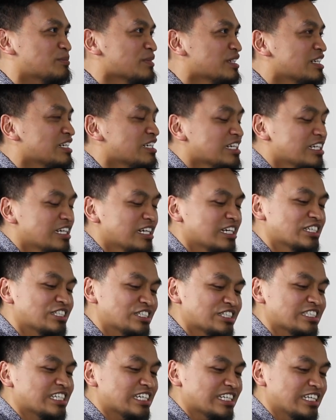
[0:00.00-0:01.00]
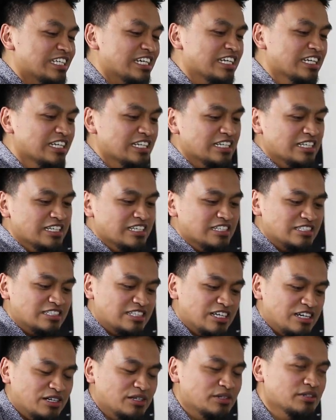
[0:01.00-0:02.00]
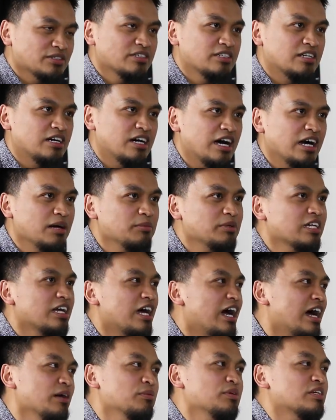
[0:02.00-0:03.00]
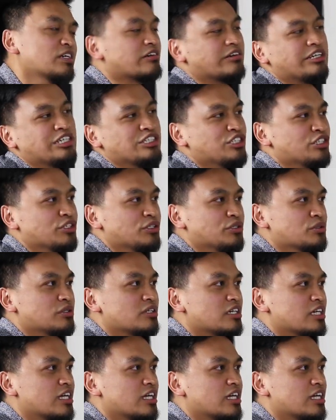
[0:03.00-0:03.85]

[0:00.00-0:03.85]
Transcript: Yeah, interestingly. So I mean, I would agree too.